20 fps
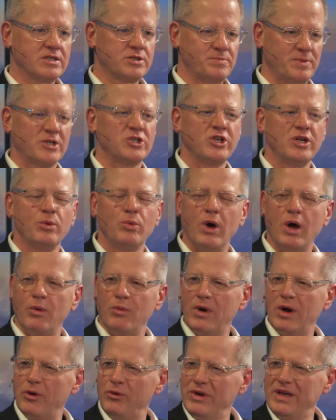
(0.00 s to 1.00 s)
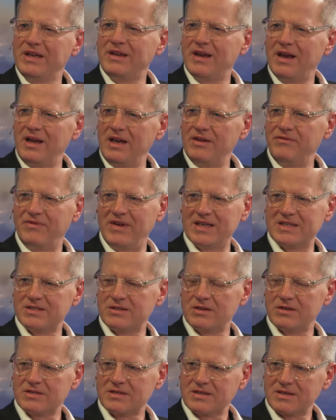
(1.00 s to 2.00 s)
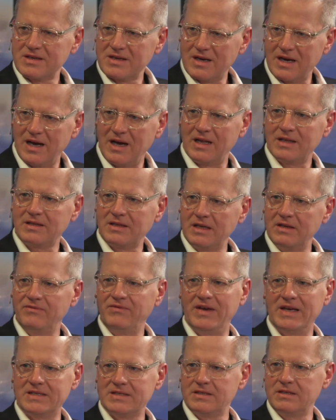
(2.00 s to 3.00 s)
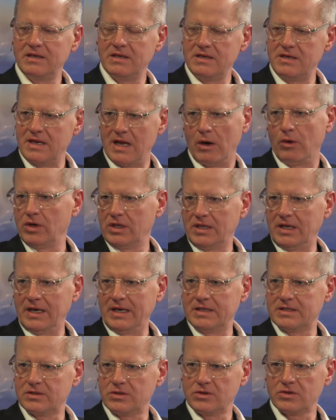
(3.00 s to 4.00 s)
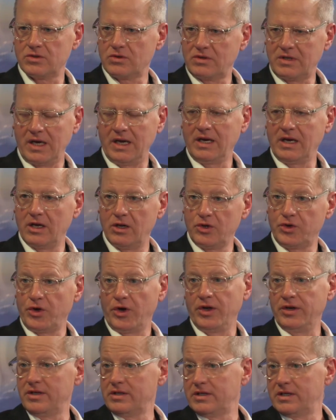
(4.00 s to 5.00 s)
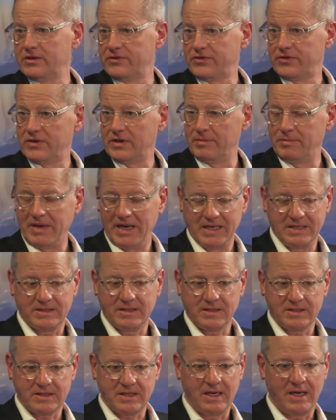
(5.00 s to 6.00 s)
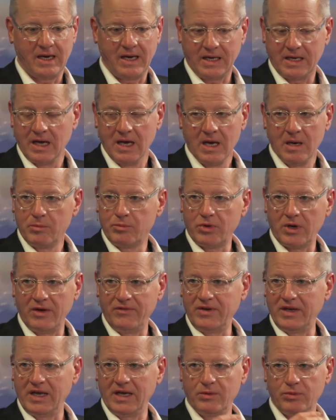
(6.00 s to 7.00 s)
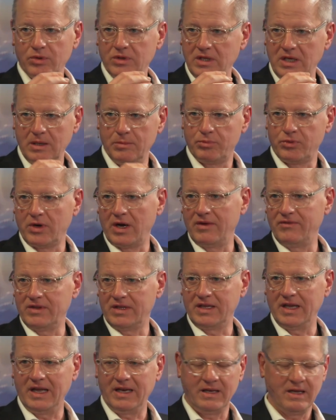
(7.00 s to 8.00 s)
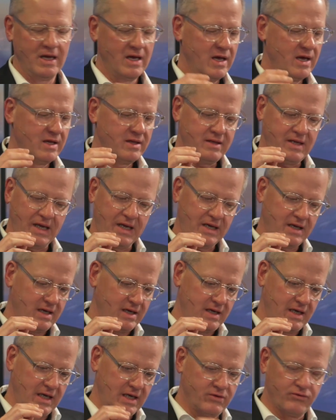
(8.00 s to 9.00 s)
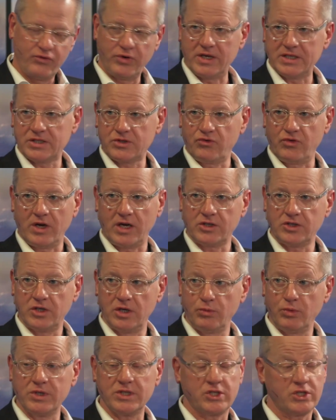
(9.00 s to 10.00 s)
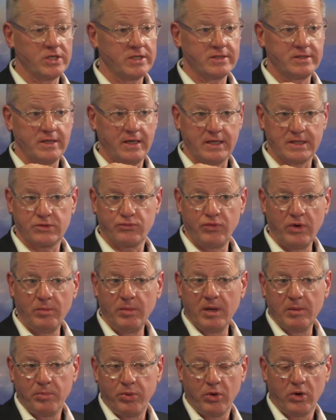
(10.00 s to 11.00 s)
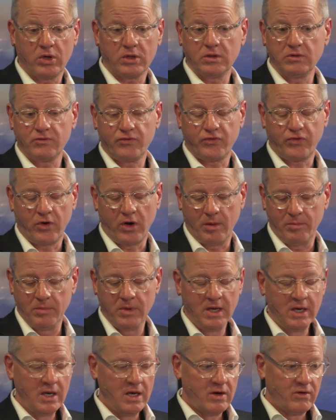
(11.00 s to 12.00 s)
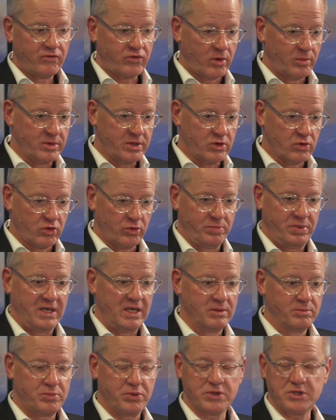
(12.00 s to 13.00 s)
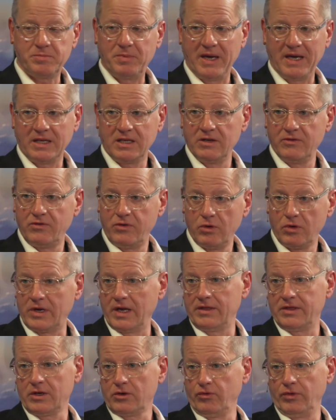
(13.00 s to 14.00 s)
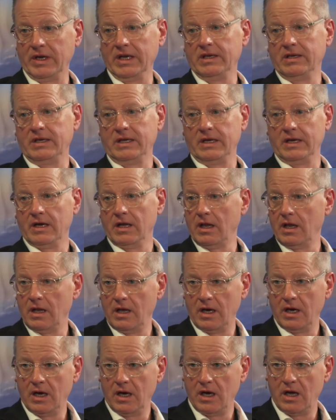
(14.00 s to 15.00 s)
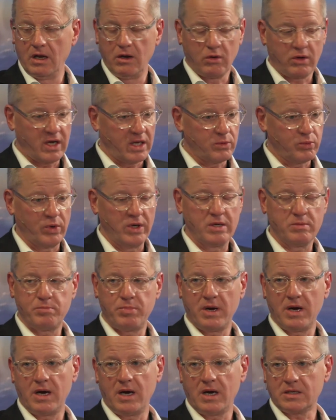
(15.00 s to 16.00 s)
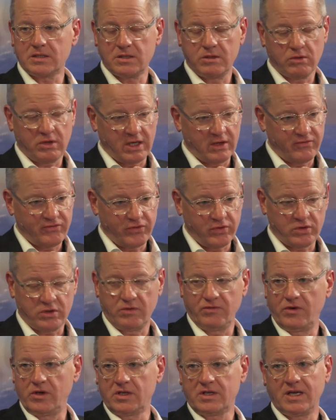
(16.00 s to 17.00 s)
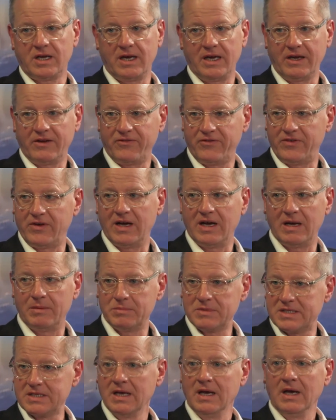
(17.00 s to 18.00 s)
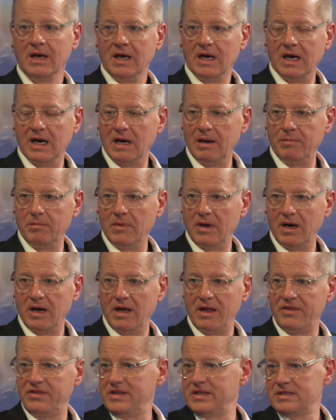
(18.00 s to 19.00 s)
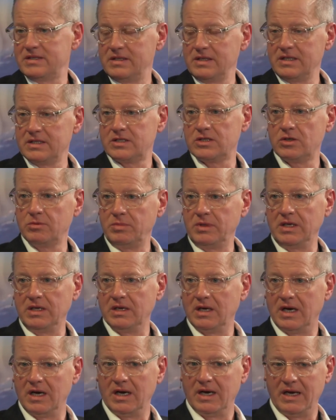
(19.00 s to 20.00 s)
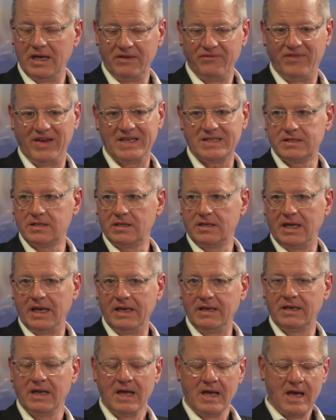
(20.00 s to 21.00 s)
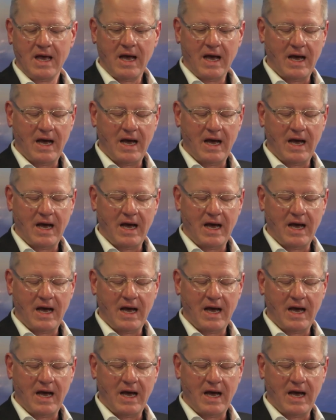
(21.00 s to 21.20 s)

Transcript: especially where retail investors can't invest in nowadays. So take alternative assets like private equity, private debt. Take infrastructure, which is extremely important from a European perspective. Look at the Green Deal, look at wind parks, look at photovoltaic farms. These needs to be invested, and